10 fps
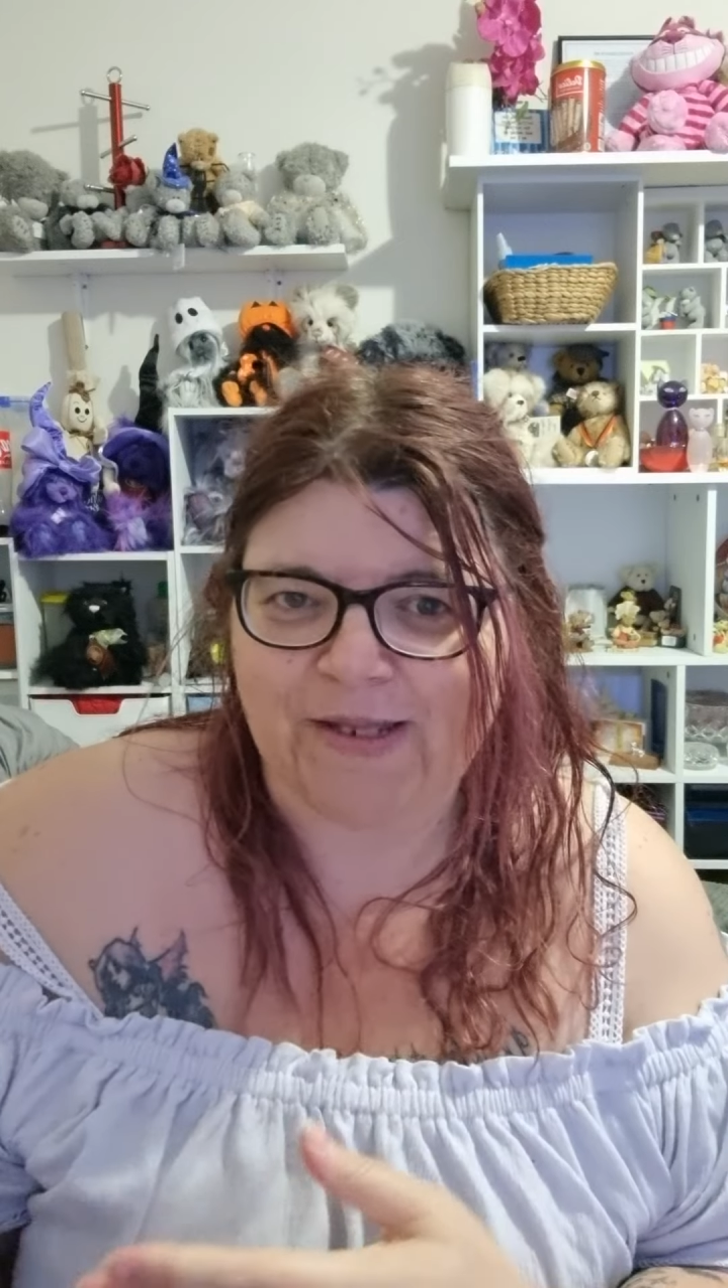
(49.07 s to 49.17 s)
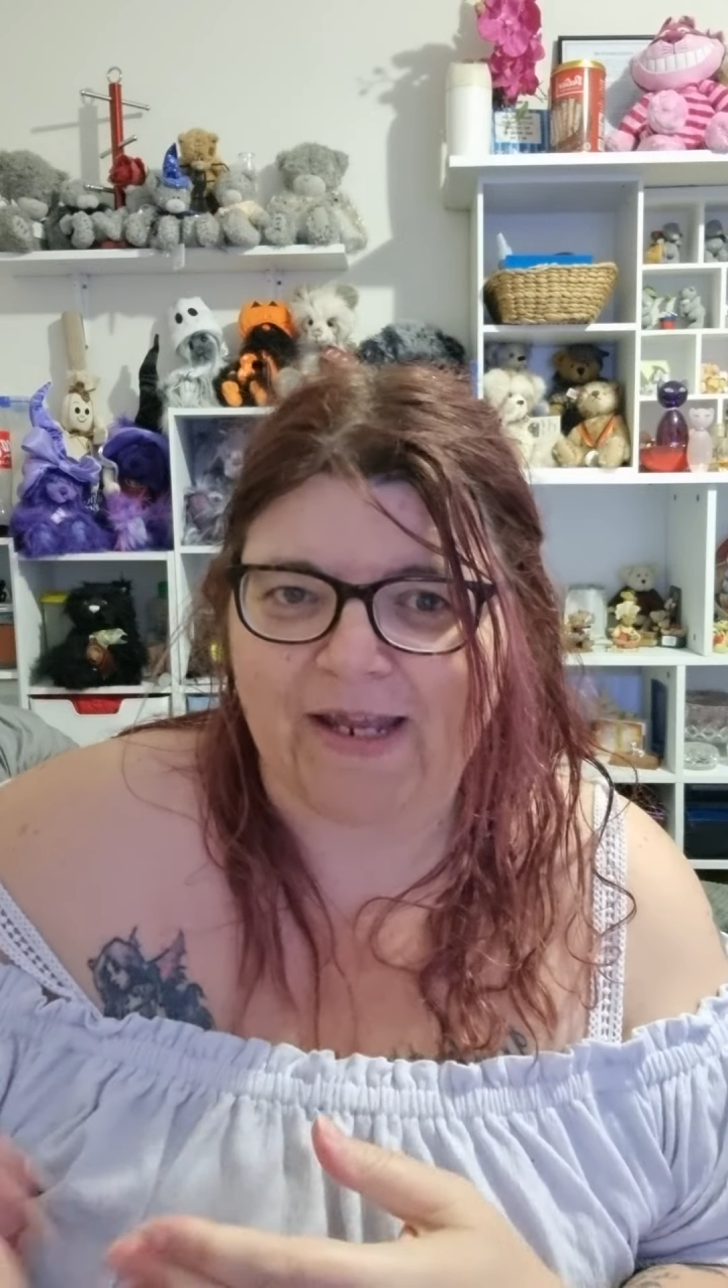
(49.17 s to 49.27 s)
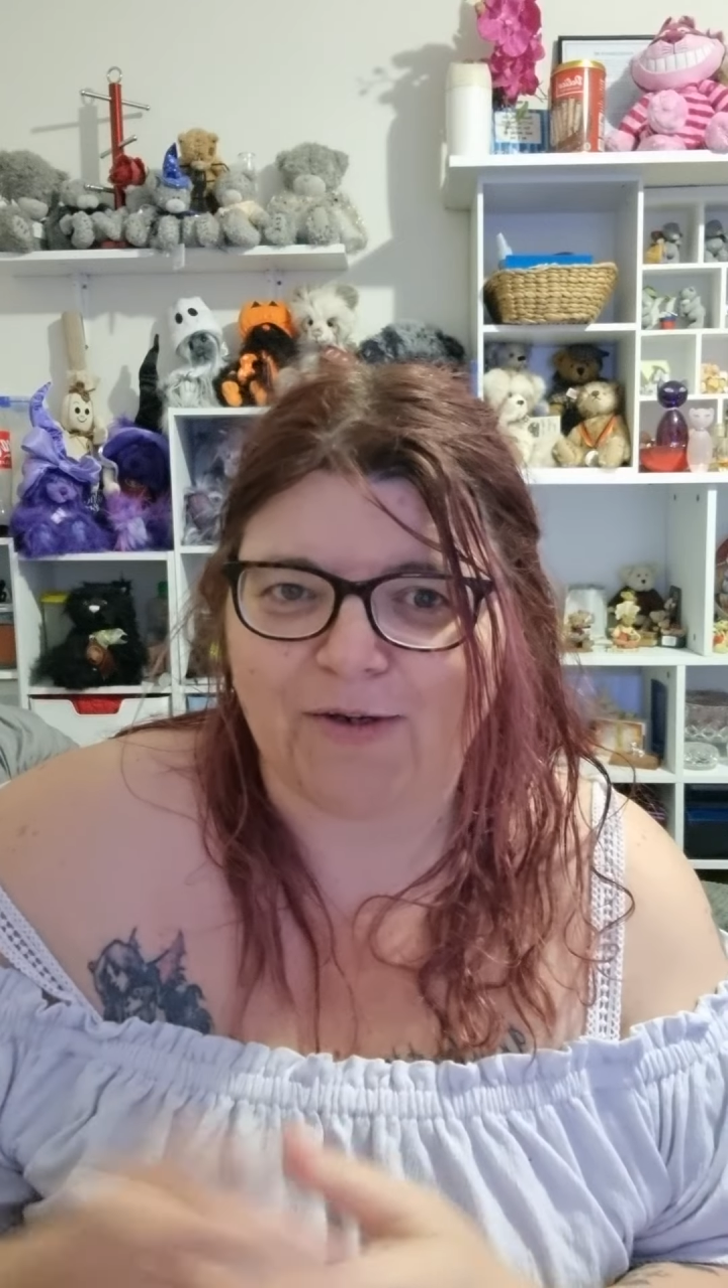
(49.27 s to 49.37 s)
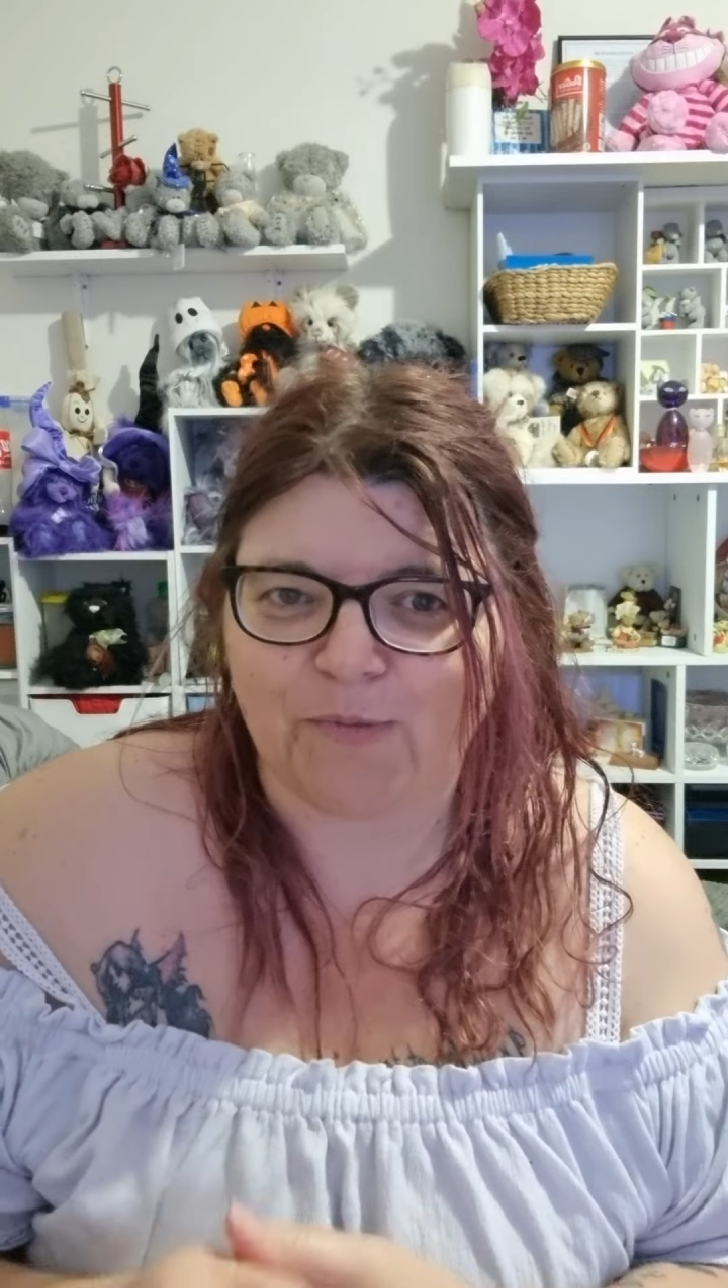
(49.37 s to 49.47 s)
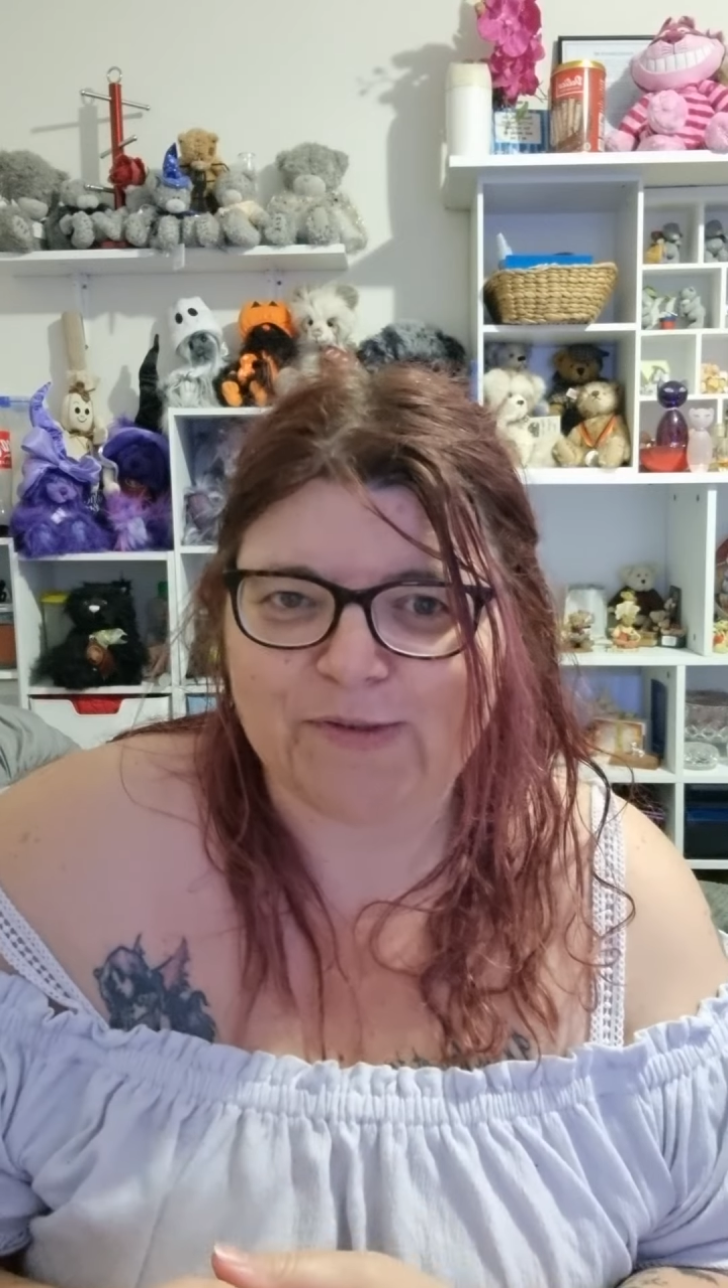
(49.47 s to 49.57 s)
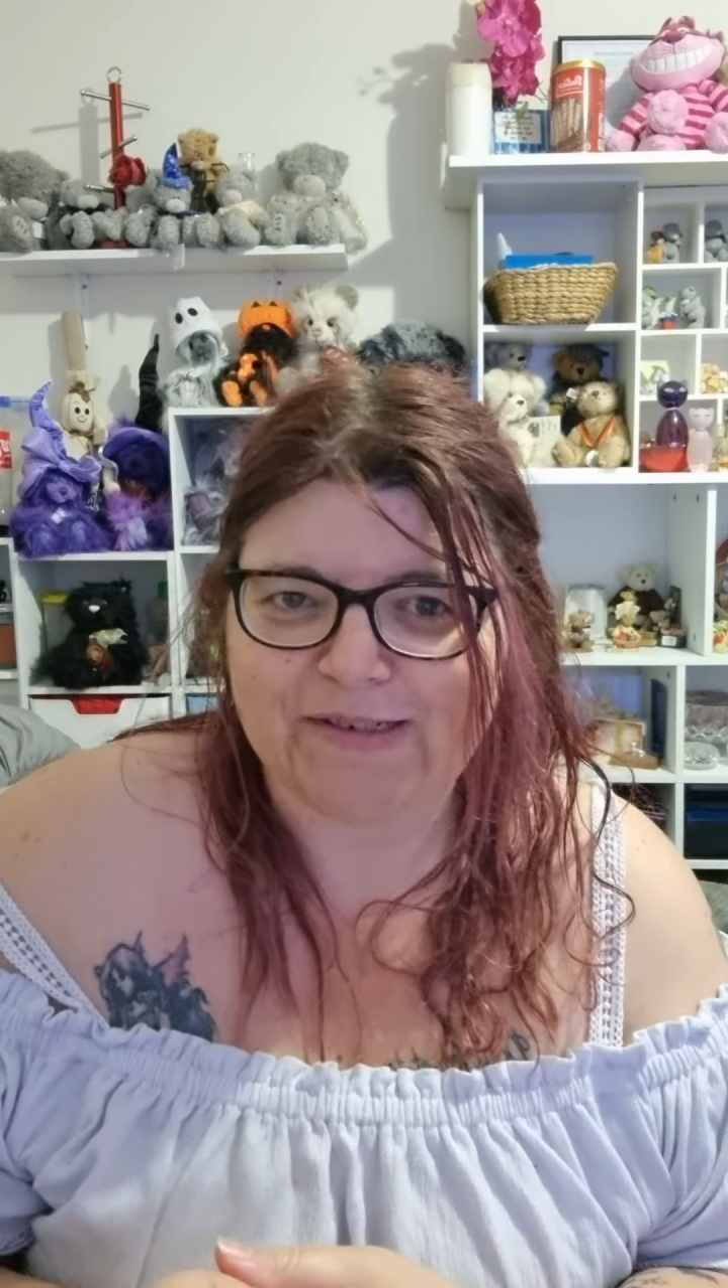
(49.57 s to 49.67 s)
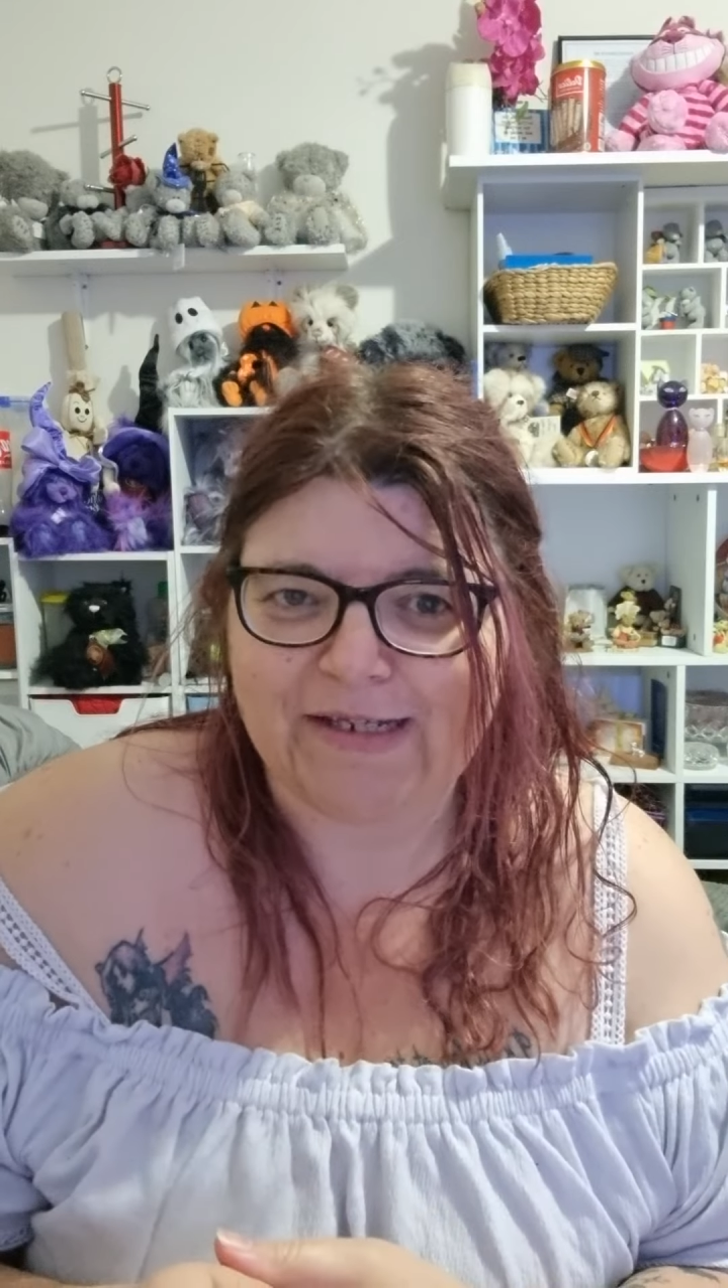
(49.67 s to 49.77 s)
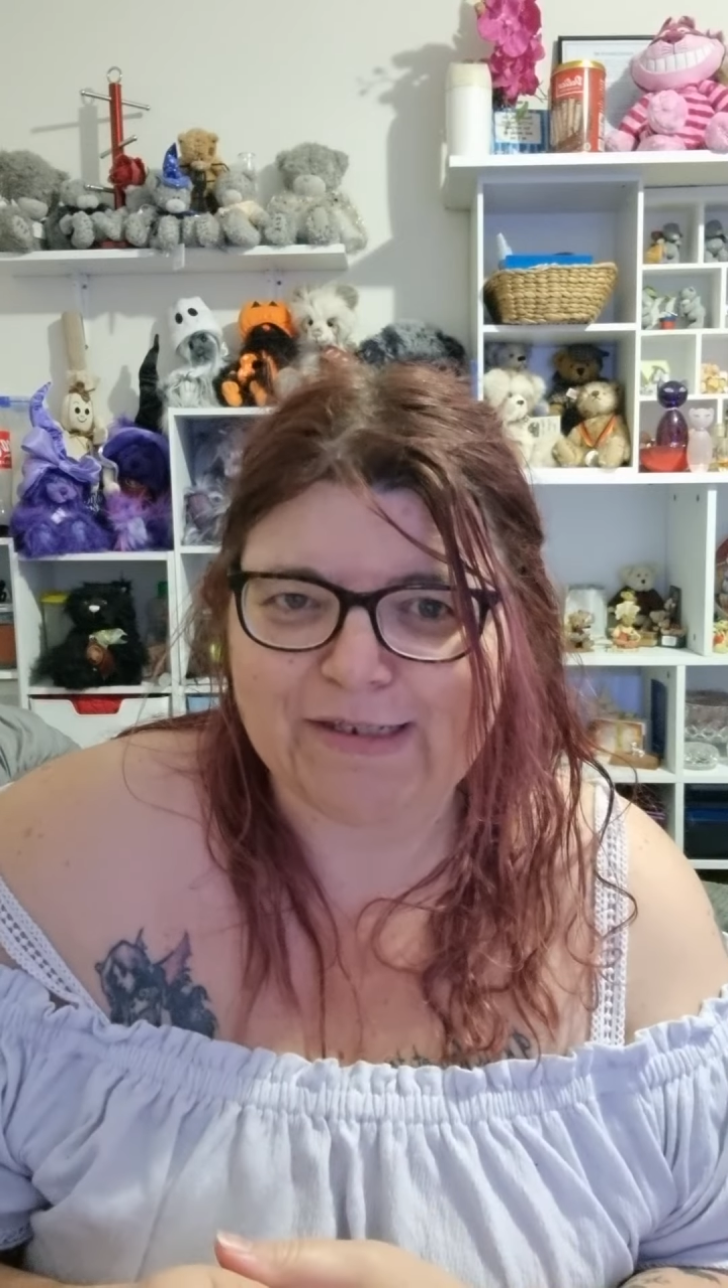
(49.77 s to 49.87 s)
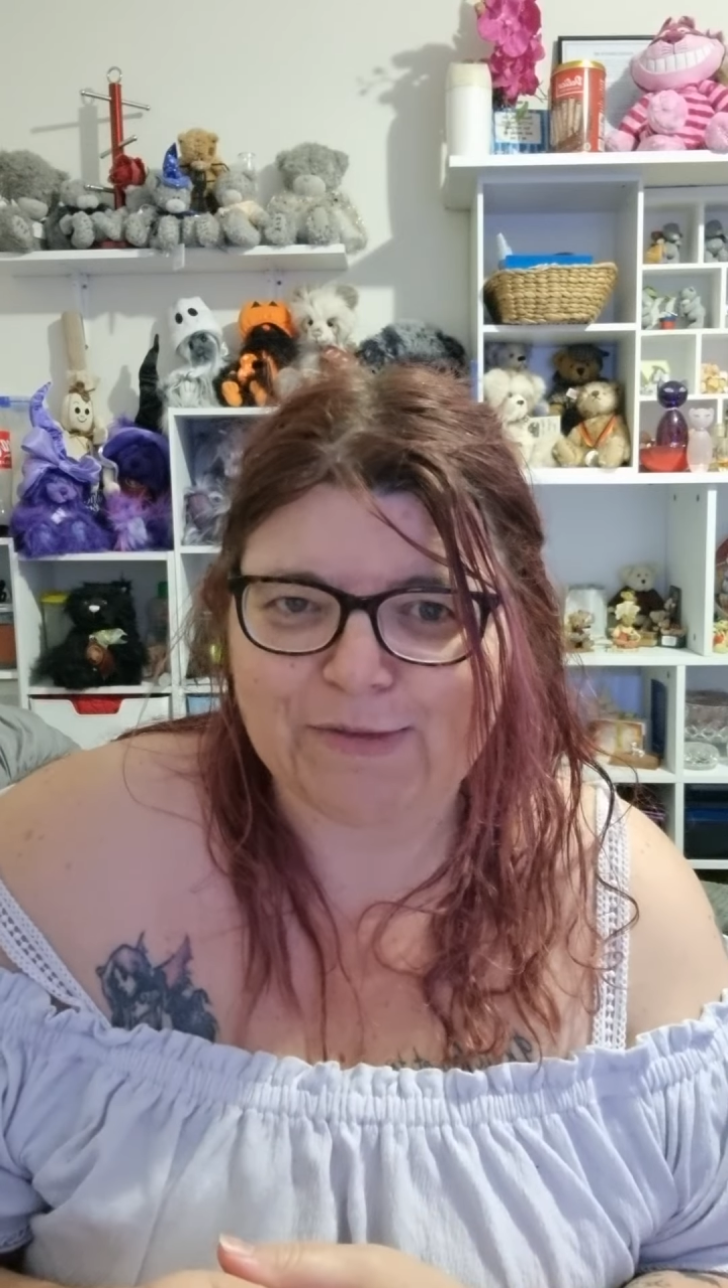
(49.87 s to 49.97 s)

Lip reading: that obviously as